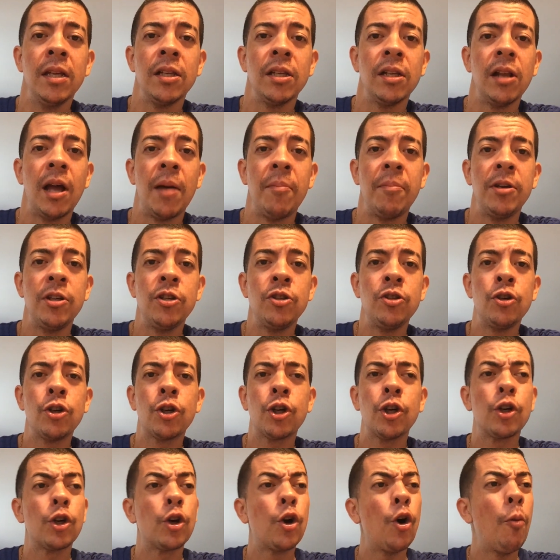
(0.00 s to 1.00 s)
And I mean, you
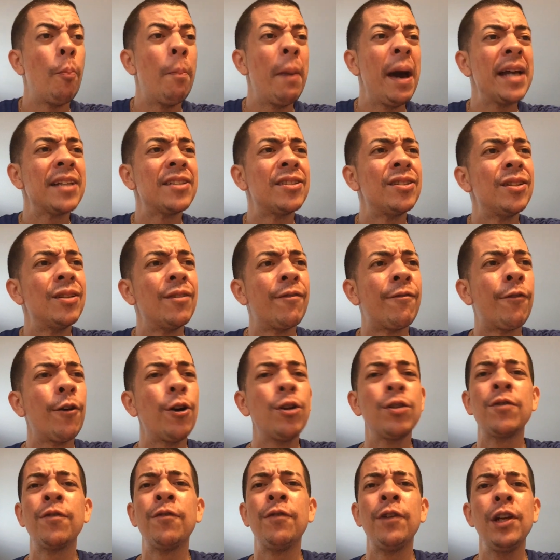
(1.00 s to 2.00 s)
can go back to the
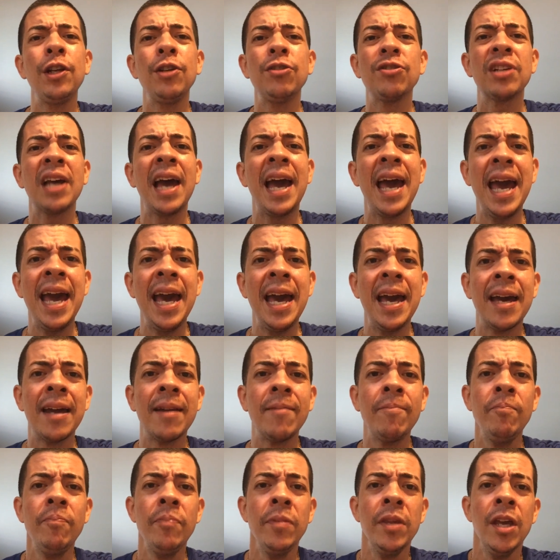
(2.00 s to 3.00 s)
first videos I had.
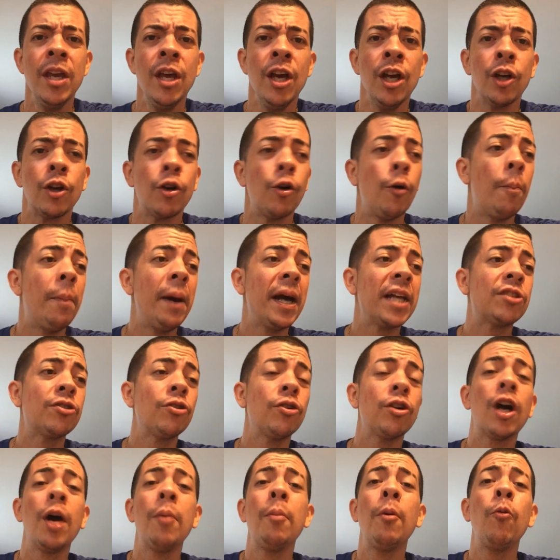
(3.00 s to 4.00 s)
Go back to
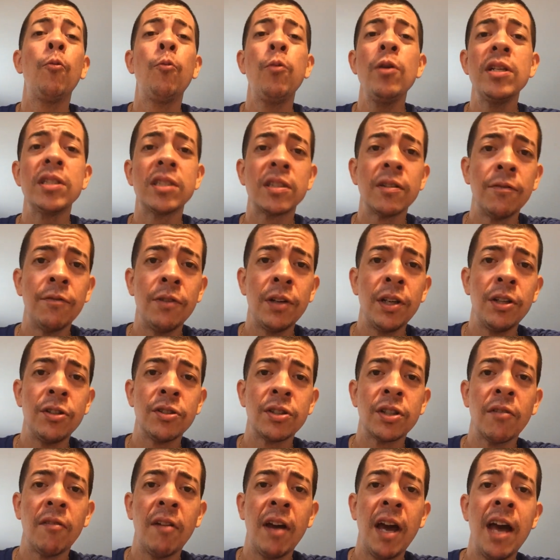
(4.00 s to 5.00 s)
a couple of weeks of
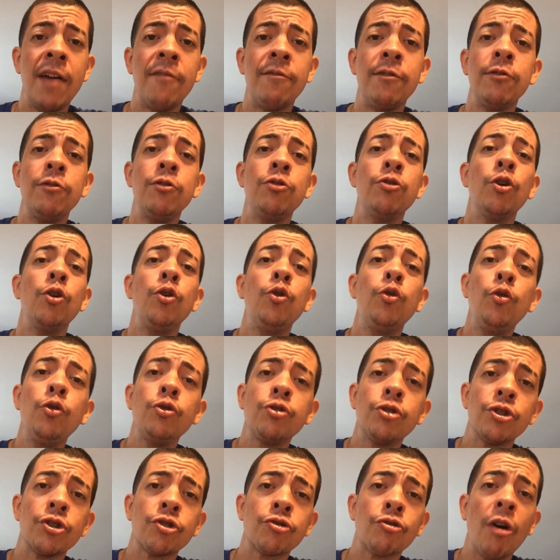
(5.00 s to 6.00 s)
videos I've had. If you're a new
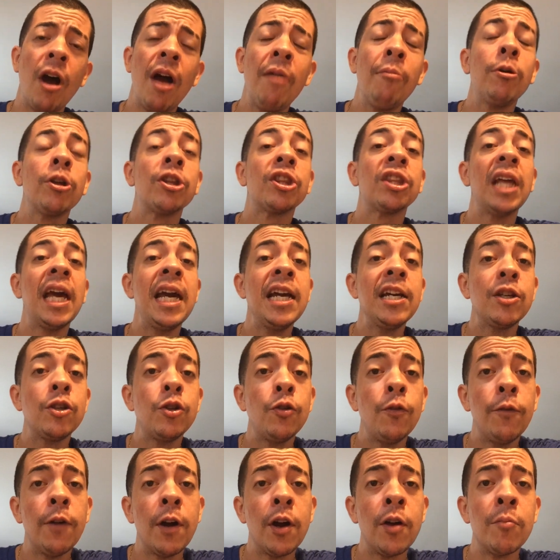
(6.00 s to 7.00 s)
subscriber, thank
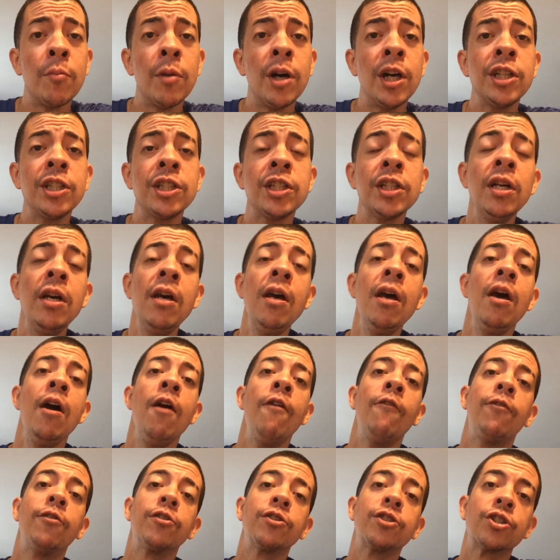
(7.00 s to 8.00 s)
you very much
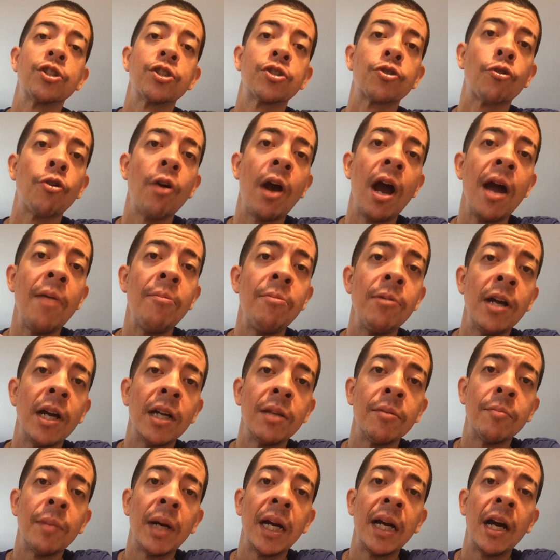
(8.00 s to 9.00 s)
for subscribing
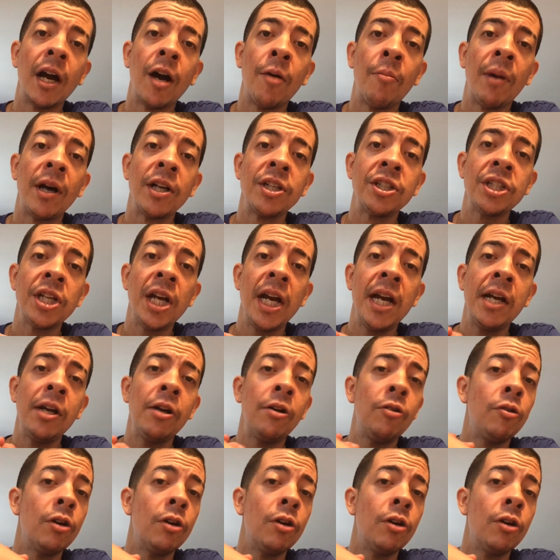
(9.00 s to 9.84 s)
on my on my channel.